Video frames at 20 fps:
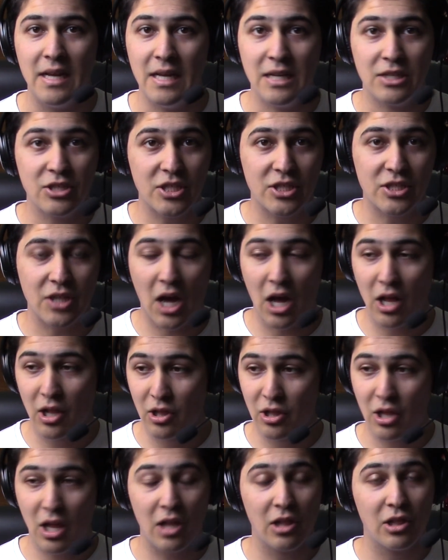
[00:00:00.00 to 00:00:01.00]
just a
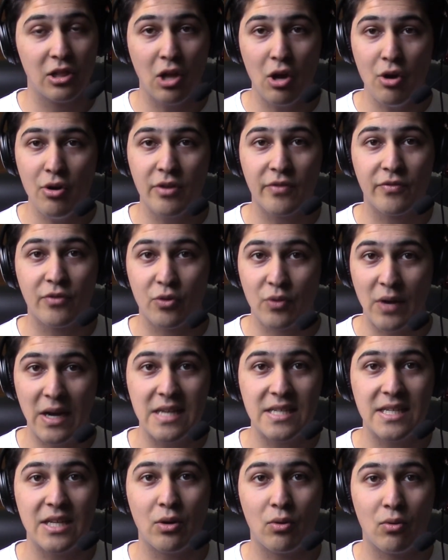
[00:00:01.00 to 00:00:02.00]
load of
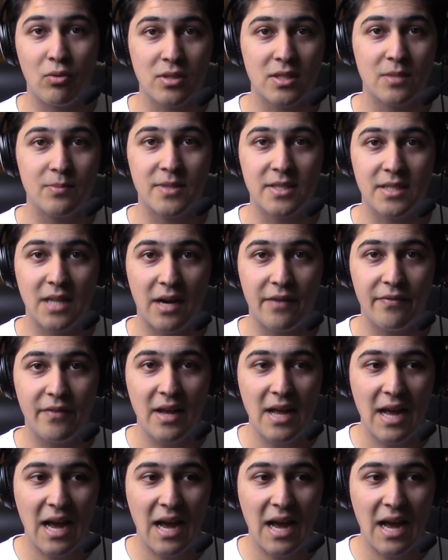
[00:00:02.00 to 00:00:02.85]
crazy awesome stuff.